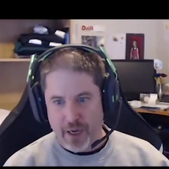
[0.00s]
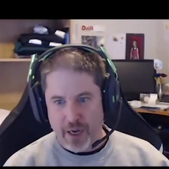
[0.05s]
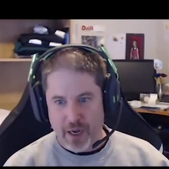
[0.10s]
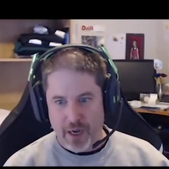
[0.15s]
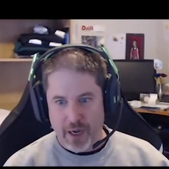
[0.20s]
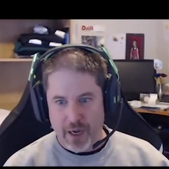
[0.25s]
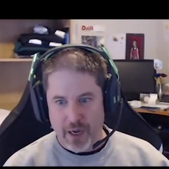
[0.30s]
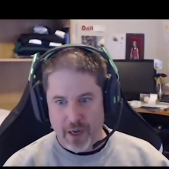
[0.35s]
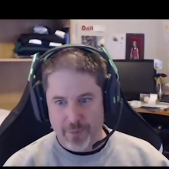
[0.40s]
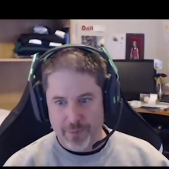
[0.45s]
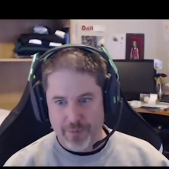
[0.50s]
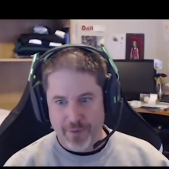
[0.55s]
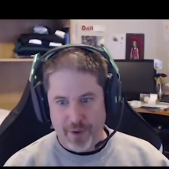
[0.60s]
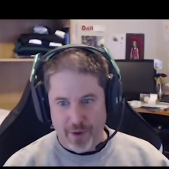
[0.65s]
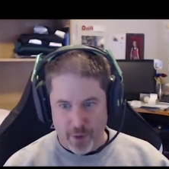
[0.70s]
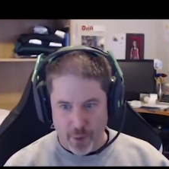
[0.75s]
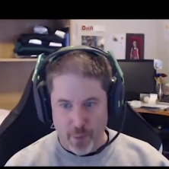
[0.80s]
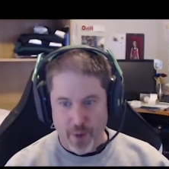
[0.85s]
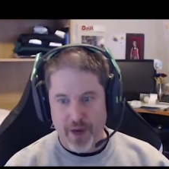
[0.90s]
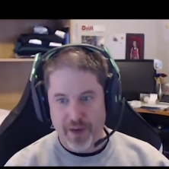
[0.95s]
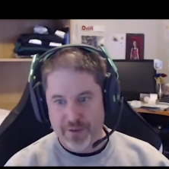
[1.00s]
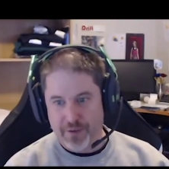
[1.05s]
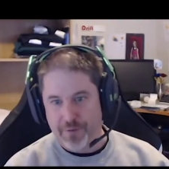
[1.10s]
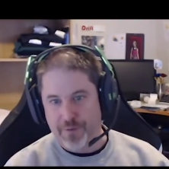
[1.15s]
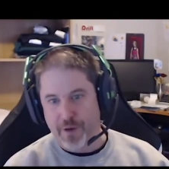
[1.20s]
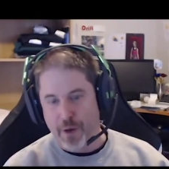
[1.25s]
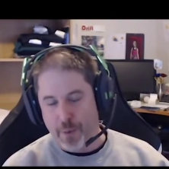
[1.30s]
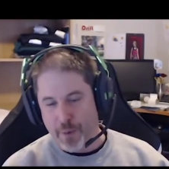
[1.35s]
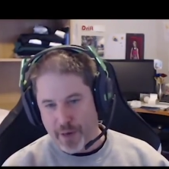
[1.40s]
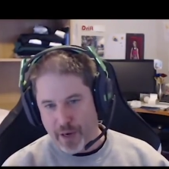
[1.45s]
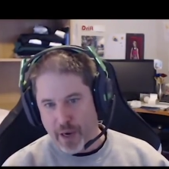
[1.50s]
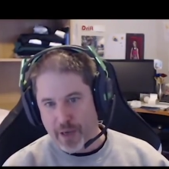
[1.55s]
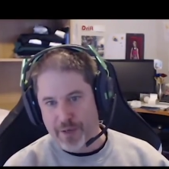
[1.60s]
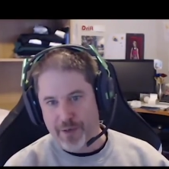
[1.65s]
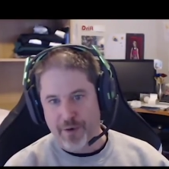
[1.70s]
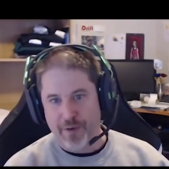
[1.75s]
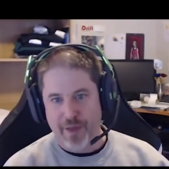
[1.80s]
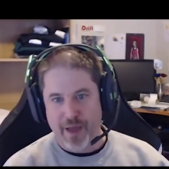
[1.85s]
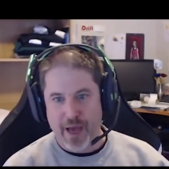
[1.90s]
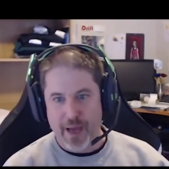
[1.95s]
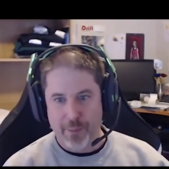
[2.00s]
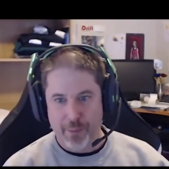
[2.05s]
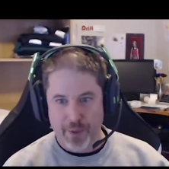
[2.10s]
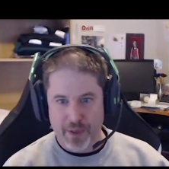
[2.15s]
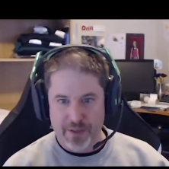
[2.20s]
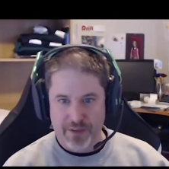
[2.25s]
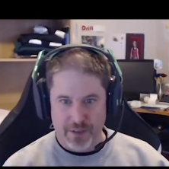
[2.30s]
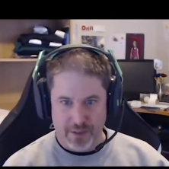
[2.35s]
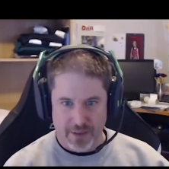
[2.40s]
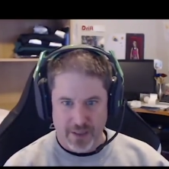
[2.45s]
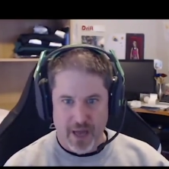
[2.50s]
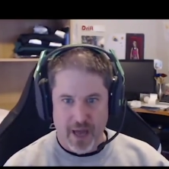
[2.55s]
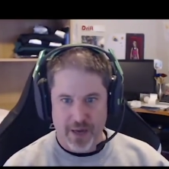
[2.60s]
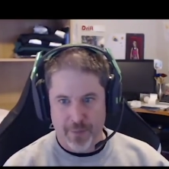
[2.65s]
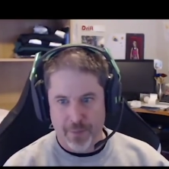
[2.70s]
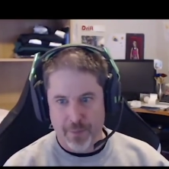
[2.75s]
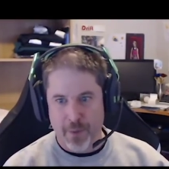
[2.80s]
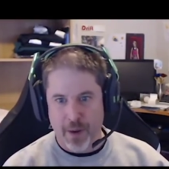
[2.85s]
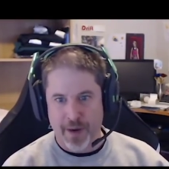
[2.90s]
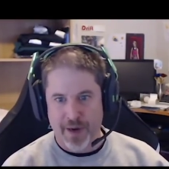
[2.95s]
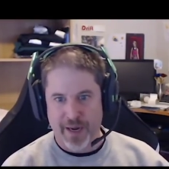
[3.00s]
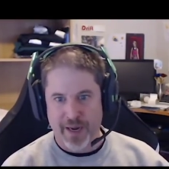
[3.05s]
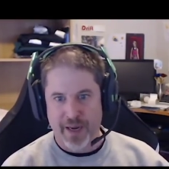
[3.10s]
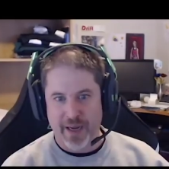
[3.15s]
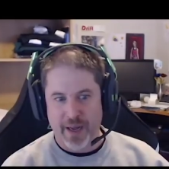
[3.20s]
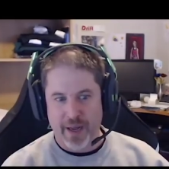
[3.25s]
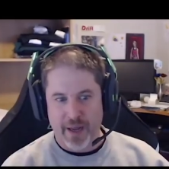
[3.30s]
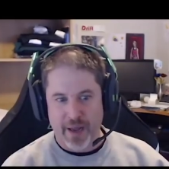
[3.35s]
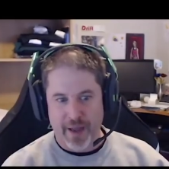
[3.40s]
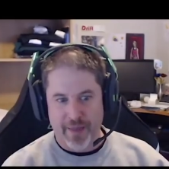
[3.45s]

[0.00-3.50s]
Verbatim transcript: Uh, there are ways of going under that, but it's a lot of money,